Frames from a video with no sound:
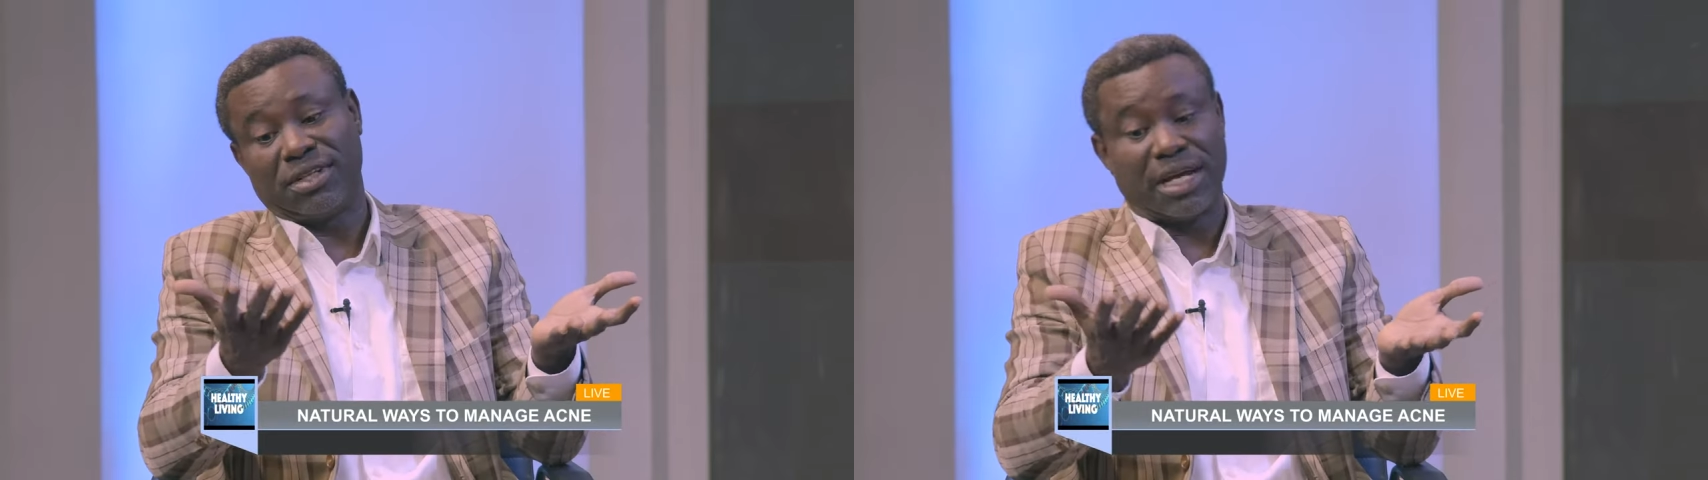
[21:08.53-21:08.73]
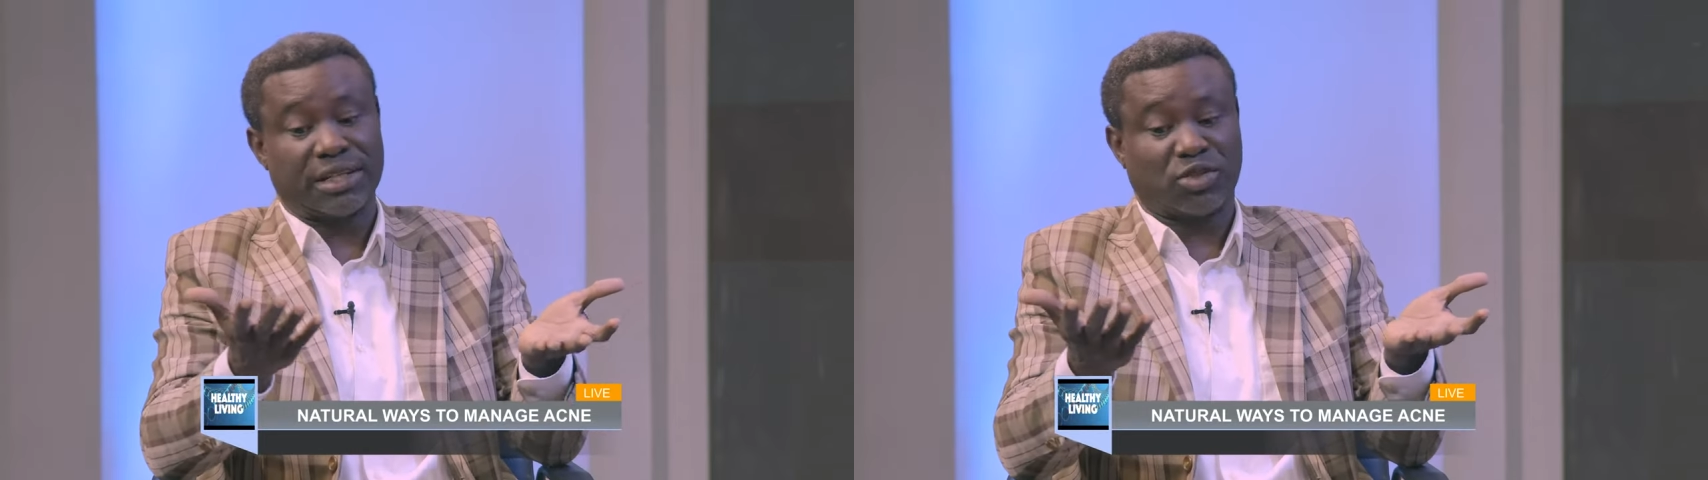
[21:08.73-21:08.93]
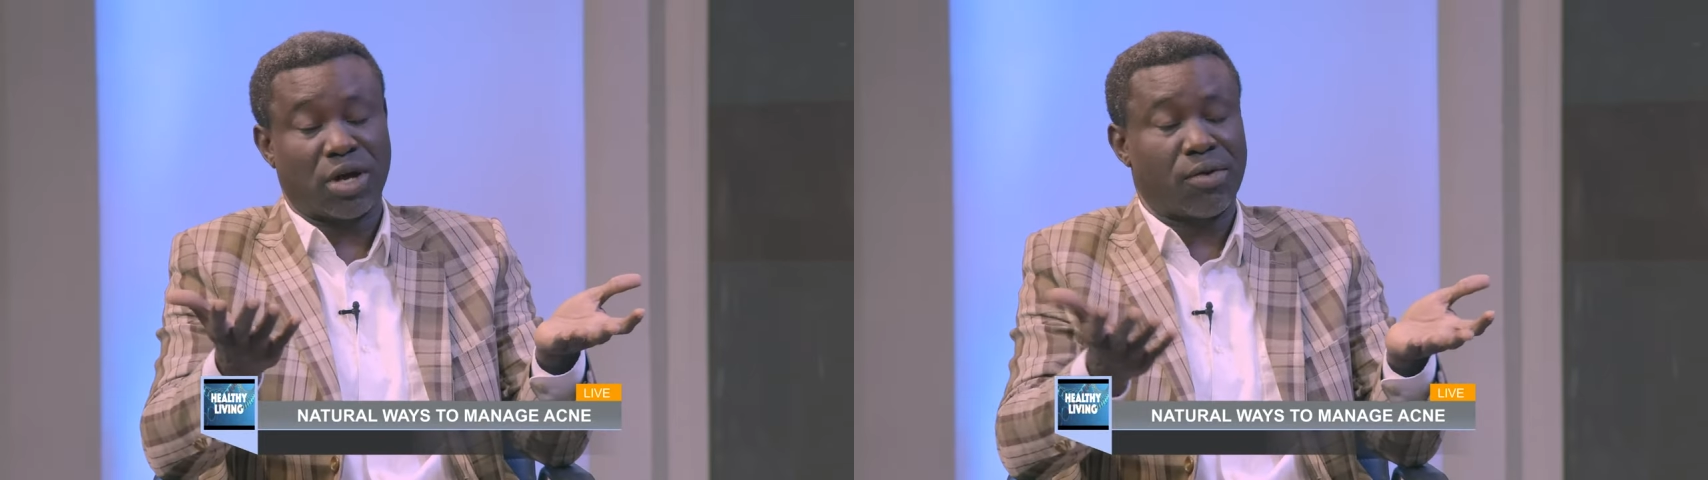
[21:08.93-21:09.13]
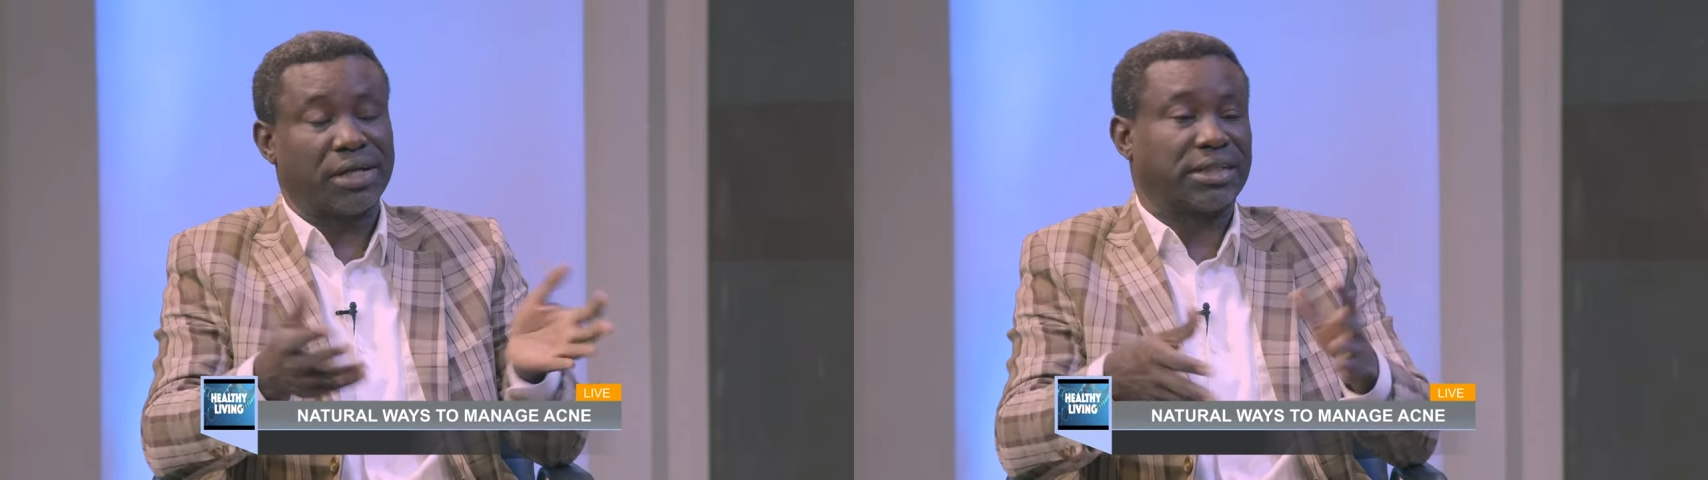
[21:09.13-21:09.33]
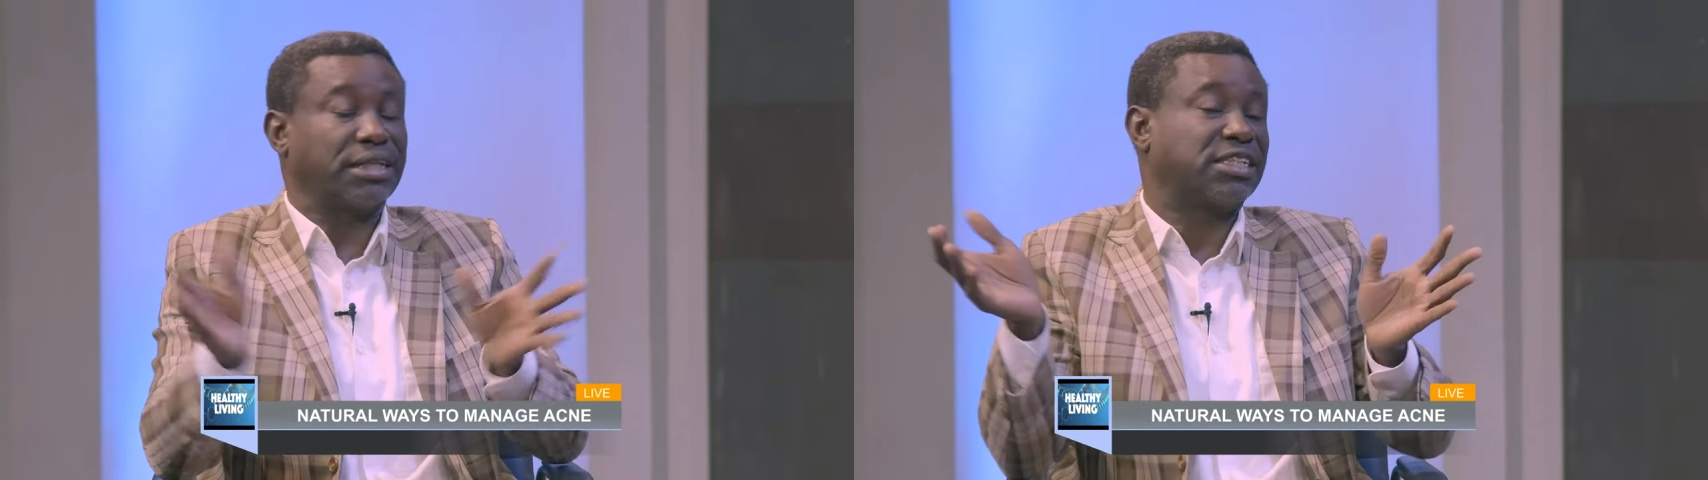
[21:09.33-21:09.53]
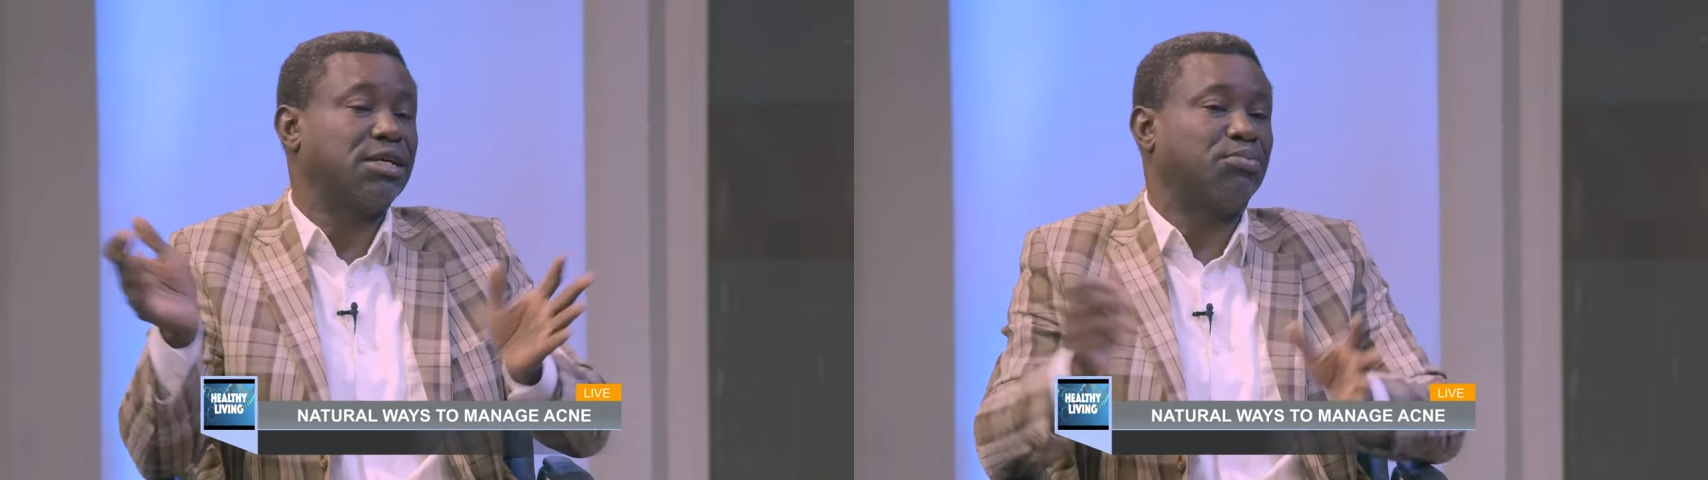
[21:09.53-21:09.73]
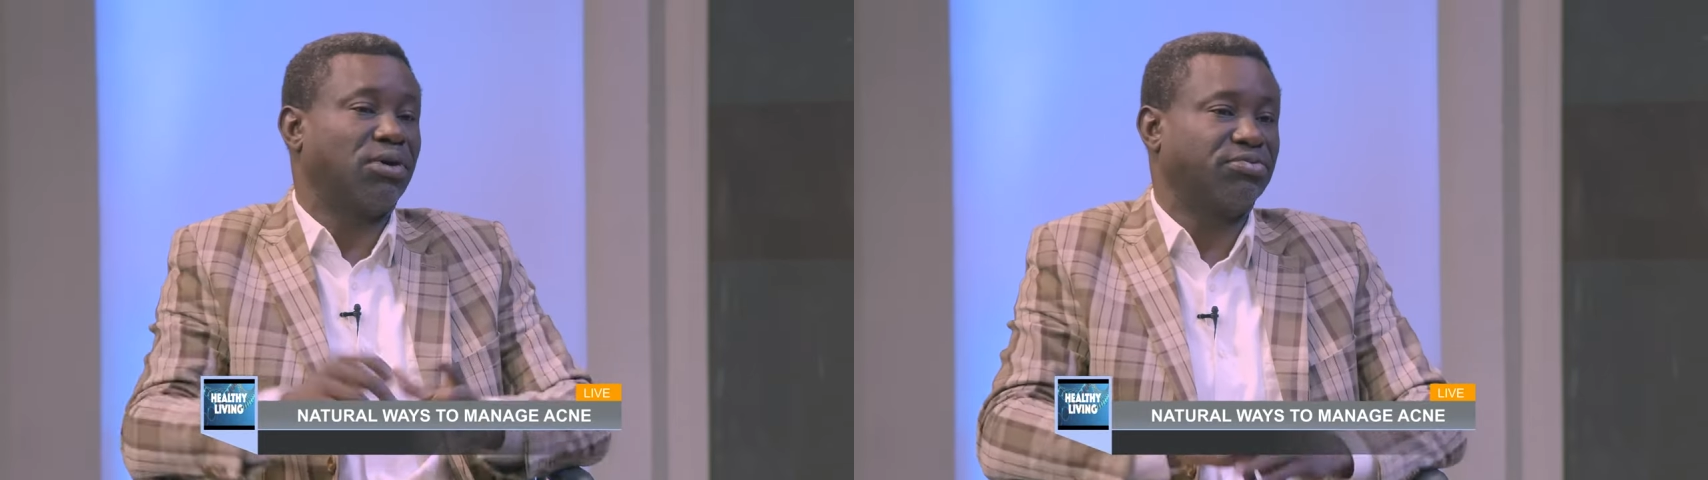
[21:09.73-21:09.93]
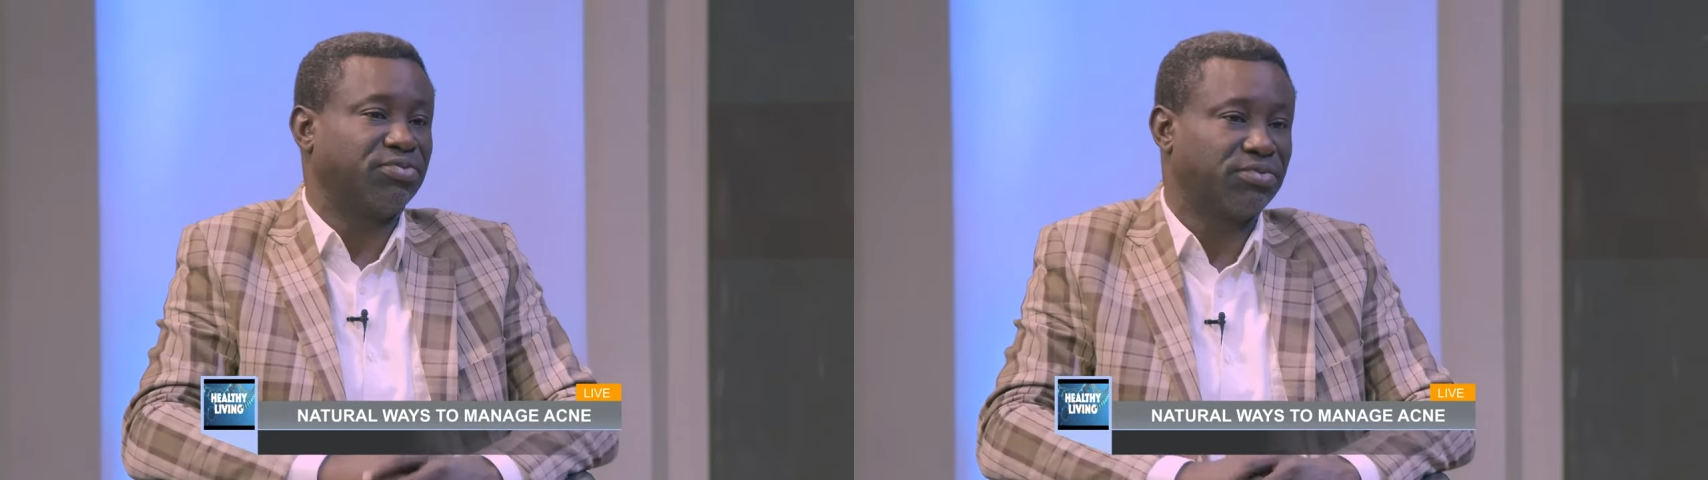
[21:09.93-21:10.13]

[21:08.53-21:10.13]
like two hours and sleep off.